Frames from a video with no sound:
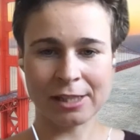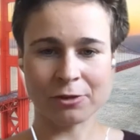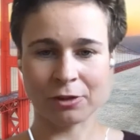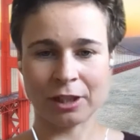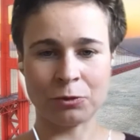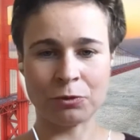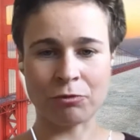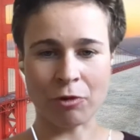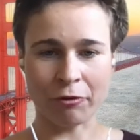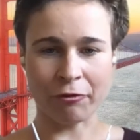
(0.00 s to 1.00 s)
or they do
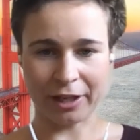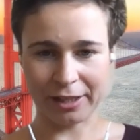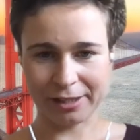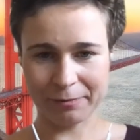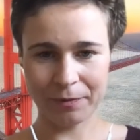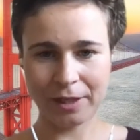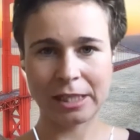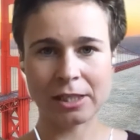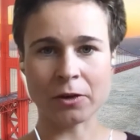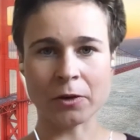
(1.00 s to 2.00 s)
wrong things.
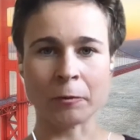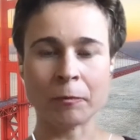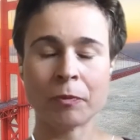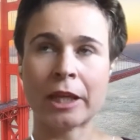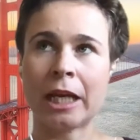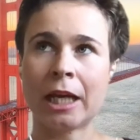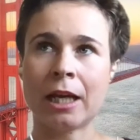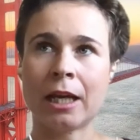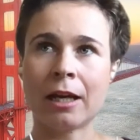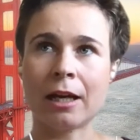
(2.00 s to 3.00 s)
So
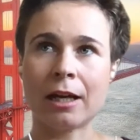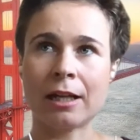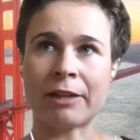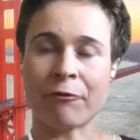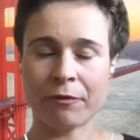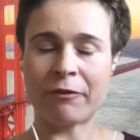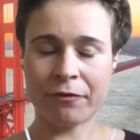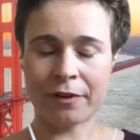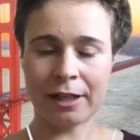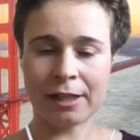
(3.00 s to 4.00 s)
the
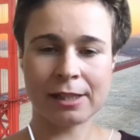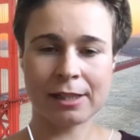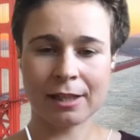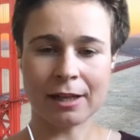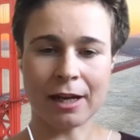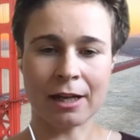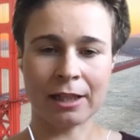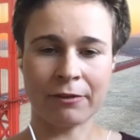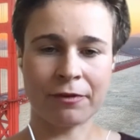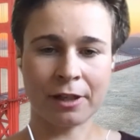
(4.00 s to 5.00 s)
first
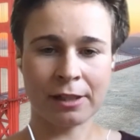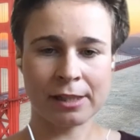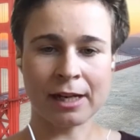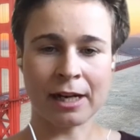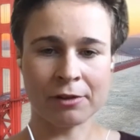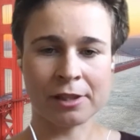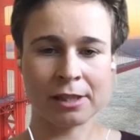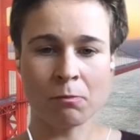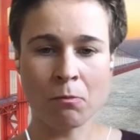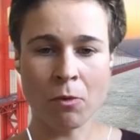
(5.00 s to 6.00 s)
scenario is
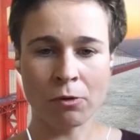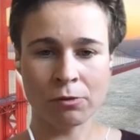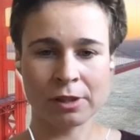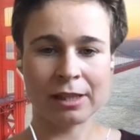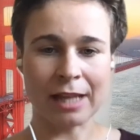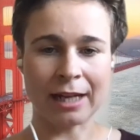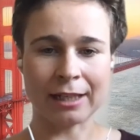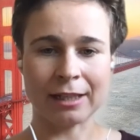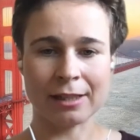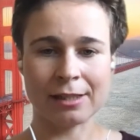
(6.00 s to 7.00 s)
most
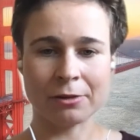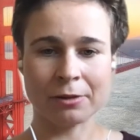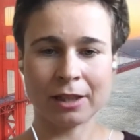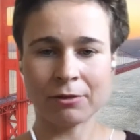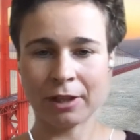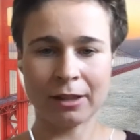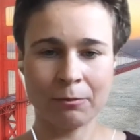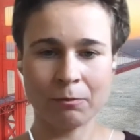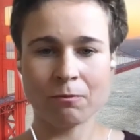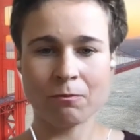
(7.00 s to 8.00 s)
likely. So they create
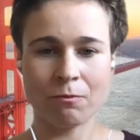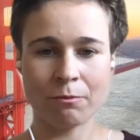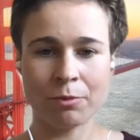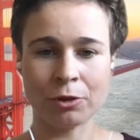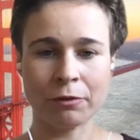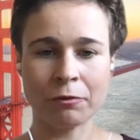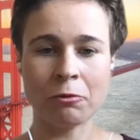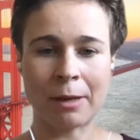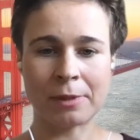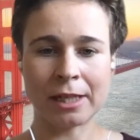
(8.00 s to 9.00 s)
beautiful
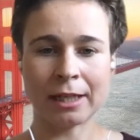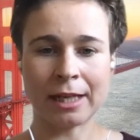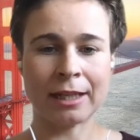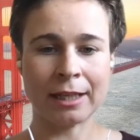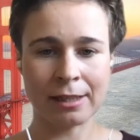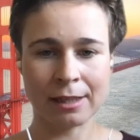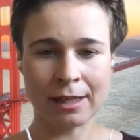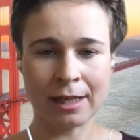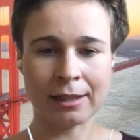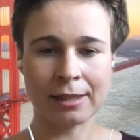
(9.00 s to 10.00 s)
website and they
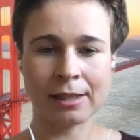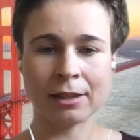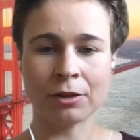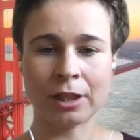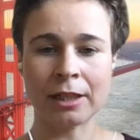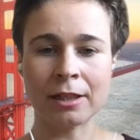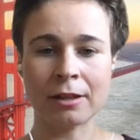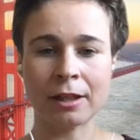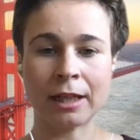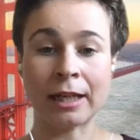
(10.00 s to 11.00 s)
let it sit on the
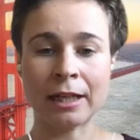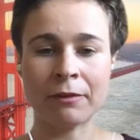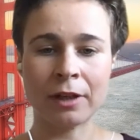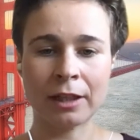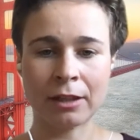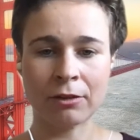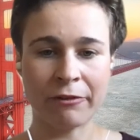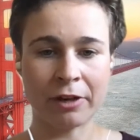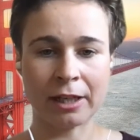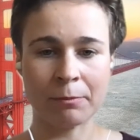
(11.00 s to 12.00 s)
internet and they think they're going
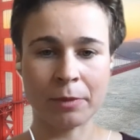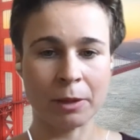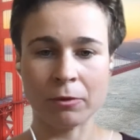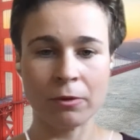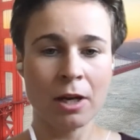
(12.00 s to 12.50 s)
to find people